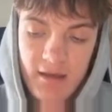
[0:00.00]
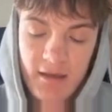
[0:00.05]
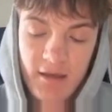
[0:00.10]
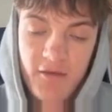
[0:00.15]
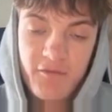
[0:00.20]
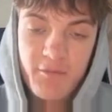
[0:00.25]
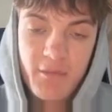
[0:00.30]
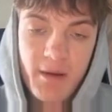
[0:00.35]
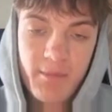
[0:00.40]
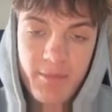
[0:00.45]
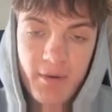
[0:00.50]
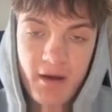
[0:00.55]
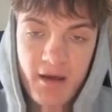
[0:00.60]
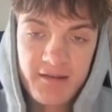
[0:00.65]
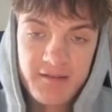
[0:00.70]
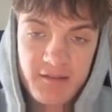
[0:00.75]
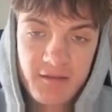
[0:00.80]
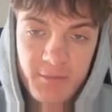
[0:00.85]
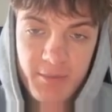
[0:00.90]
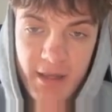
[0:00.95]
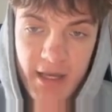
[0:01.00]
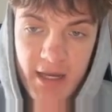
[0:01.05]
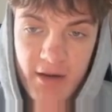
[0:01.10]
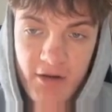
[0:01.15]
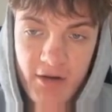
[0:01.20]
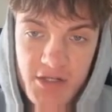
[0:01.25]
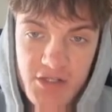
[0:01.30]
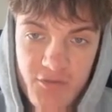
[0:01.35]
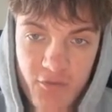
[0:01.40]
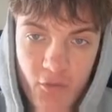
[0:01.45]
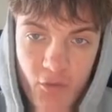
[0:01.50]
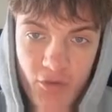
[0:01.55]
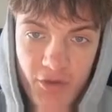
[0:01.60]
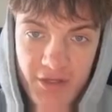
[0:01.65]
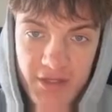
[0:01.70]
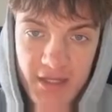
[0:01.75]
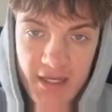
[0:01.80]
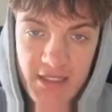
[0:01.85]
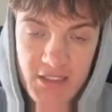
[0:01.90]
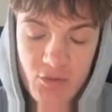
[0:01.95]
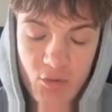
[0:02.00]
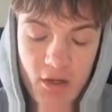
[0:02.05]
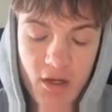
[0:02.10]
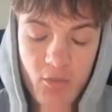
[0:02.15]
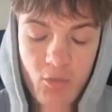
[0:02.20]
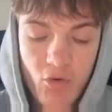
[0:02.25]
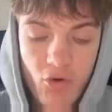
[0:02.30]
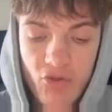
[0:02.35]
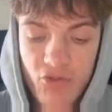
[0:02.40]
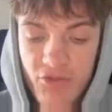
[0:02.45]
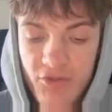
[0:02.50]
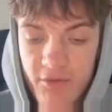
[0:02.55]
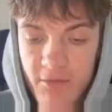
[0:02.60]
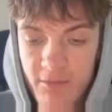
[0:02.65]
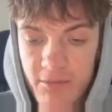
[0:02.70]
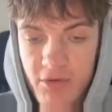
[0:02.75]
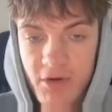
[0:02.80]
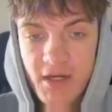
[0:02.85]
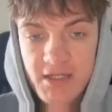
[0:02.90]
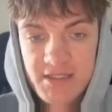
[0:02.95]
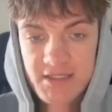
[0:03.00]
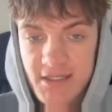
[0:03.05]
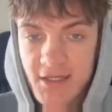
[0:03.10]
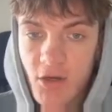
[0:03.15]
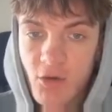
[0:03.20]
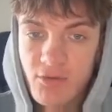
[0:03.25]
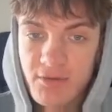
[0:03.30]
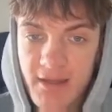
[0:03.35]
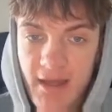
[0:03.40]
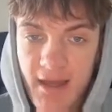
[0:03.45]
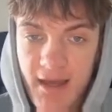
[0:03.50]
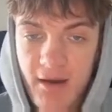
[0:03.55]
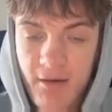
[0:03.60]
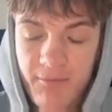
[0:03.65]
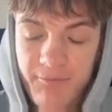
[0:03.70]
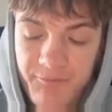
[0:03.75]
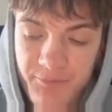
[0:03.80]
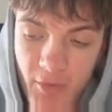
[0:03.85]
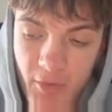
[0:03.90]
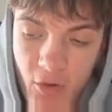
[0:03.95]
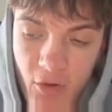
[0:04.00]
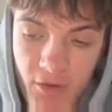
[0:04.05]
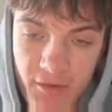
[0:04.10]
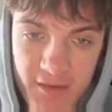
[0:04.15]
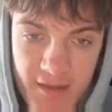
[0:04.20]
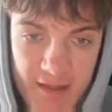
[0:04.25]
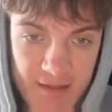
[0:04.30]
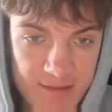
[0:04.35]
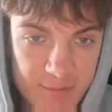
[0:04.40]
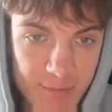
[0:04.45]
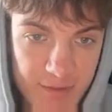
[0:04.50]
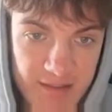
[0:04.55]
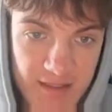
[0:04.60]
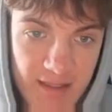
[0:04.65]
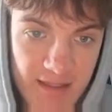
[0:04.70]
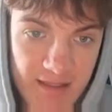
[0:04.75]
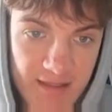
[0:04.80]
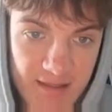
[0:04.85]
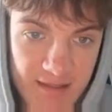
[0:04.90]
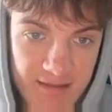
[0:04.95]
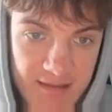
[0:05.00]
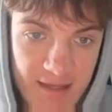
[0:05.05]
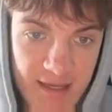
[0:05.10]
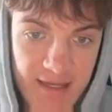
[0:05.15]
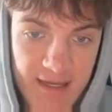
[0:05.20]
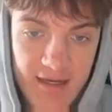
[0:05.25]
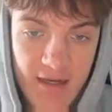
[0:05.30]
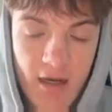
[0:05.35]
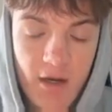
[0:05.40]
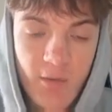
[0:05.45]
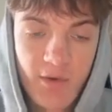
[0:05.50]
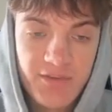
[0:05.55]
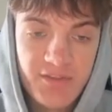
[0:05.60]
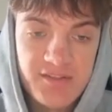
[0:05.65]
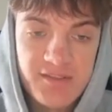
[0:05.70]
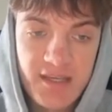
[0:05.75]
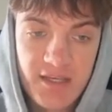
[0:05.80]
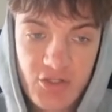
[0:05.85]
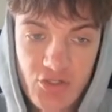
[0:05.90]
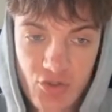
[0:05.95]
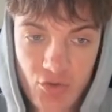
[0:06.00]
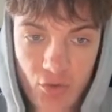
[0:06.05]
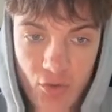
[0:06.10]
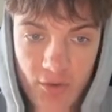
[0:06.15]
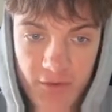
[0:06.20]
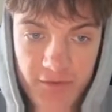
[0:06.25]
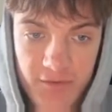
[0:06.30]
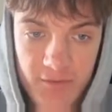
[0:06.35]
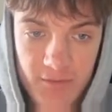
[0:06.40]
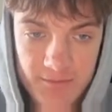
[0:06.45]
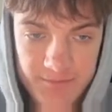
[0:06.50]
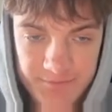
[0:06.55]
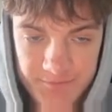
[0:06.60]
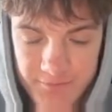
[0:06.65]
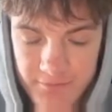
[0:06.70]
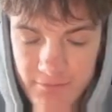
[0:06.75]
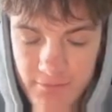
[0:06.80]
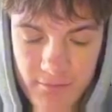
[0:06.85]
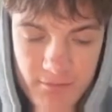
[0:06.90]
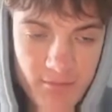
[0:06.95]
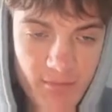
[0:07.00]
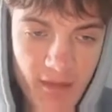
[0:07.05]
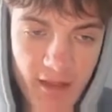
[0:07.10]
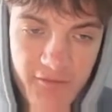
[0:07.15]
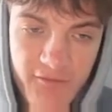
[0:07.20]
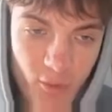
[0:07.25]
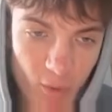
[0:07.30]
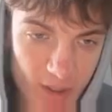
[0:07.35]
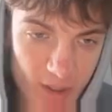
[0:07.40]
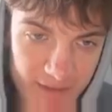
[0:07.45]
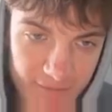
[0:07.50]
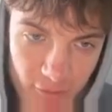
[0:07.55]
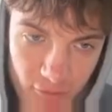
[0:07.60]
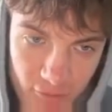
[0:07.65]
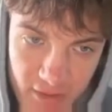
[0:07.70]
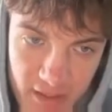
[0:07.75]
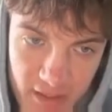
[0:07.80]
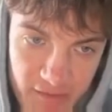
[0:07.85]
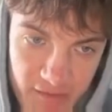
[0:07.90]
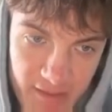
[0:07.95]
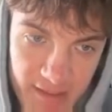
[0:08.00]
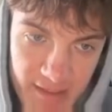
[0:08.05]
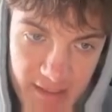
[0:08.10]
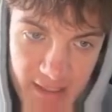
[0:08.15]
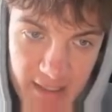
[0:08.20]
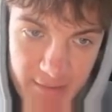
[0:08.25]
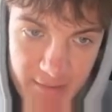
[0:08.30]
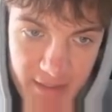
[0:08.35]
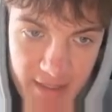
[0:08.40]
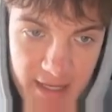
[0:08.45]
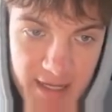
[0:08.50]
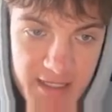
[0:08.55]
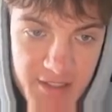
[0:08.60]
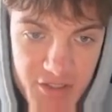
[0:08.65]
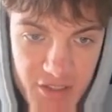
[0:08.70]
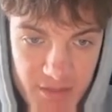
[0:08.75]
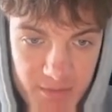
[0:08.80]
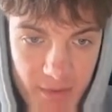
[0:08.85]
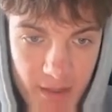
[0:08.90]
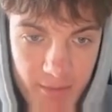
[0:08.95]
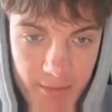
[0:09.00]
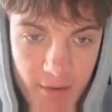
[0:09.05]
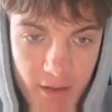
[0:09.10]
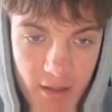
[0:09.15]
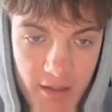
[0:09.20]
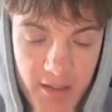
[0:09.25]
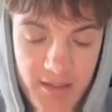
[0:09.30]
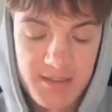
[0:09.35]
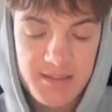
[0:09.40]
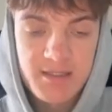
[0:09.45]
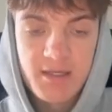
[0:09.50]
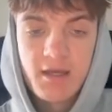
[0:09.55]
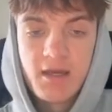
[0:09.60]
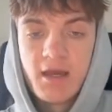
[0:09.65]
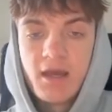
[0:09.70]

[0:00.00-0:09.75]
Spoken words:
If my bias is bearish for the day, so I want price to go down on this particular day and I want to take shorts for whatever reason, okay, but that is just my bias.